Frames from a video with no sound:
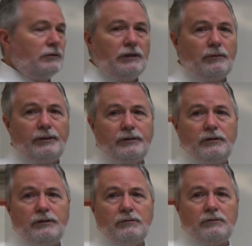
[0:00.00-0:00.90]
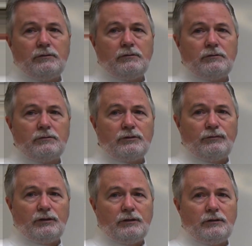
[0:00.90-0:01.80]
Everybody good so
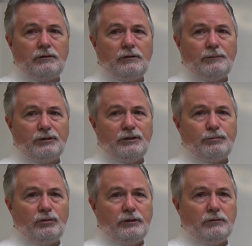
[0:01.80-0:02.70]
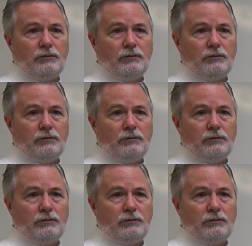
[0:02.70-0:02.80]
far up to this point?